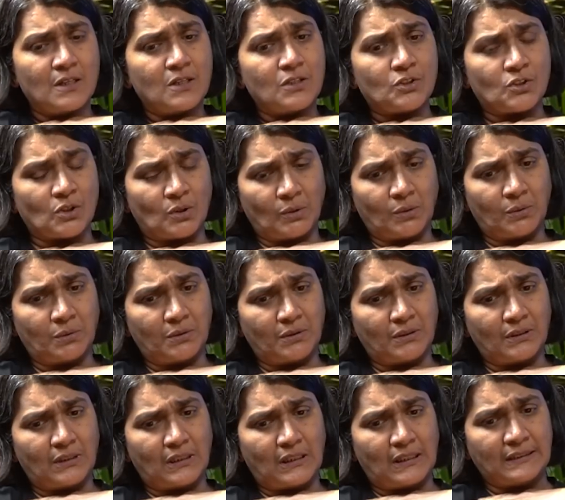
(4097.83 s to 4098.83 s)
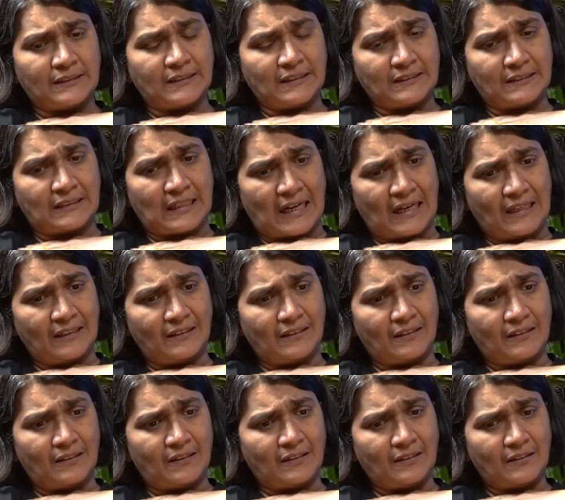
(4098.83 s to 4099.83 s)
So I think that
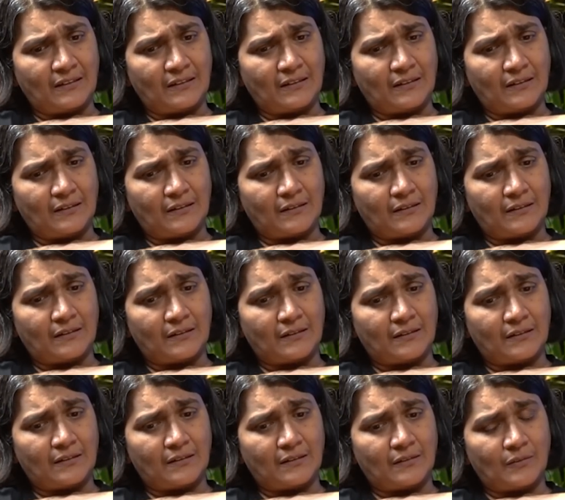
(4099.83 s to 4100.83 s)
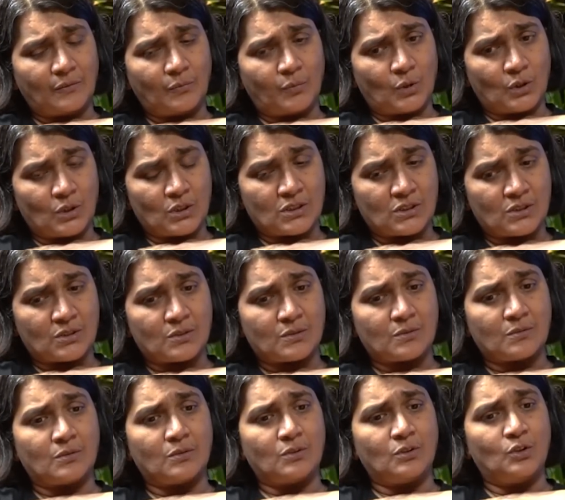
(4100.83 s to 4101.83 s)

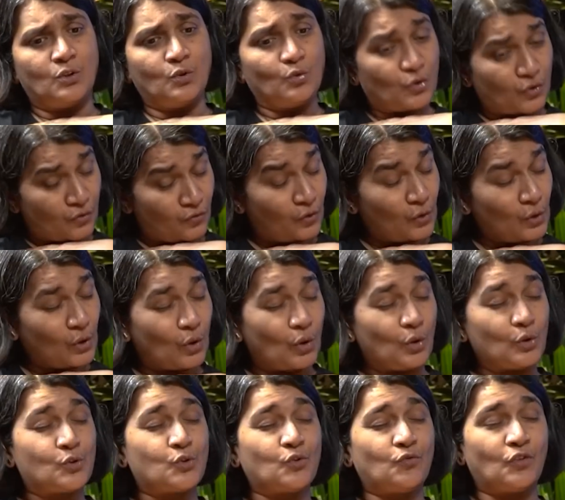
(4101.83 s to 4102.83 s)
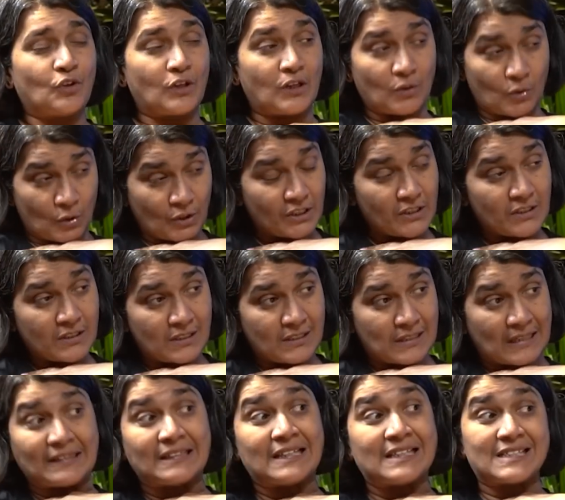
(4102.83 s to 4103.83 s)
was useful also for our
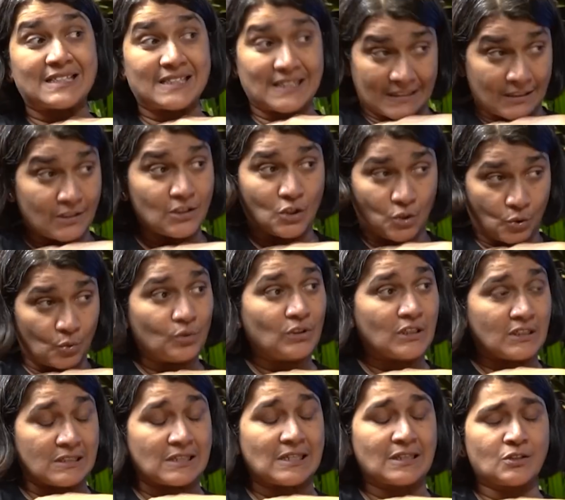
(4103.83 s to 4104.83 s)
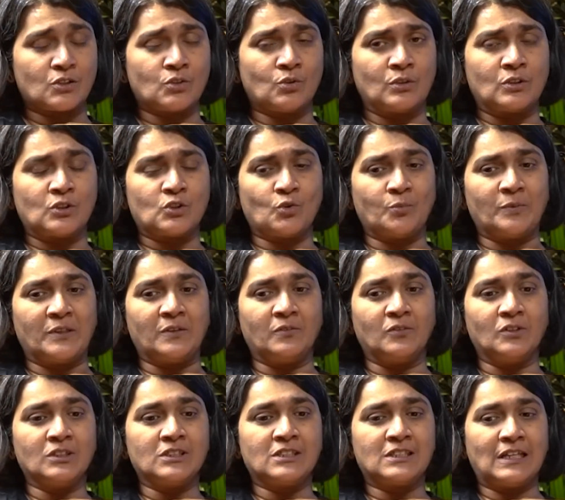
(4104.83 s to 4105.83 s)
audiences, and they said so in so many
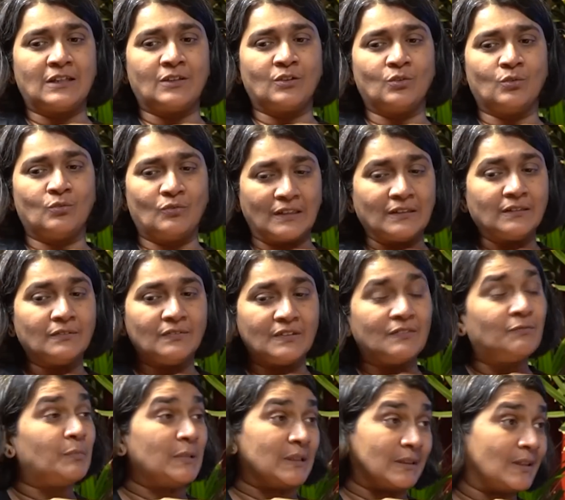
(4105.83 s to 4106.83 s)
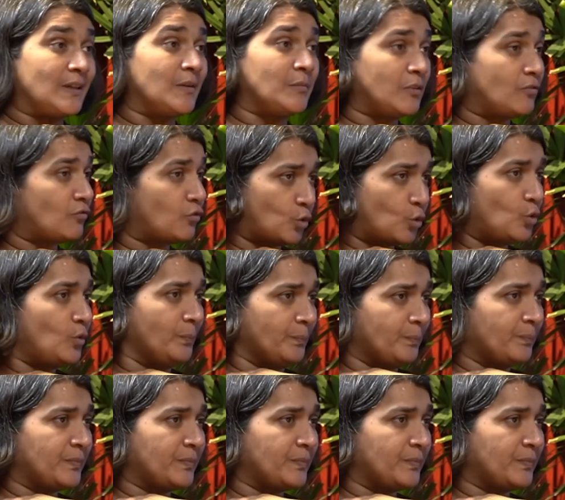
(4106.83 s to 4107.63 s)
words, that one, we've been there before,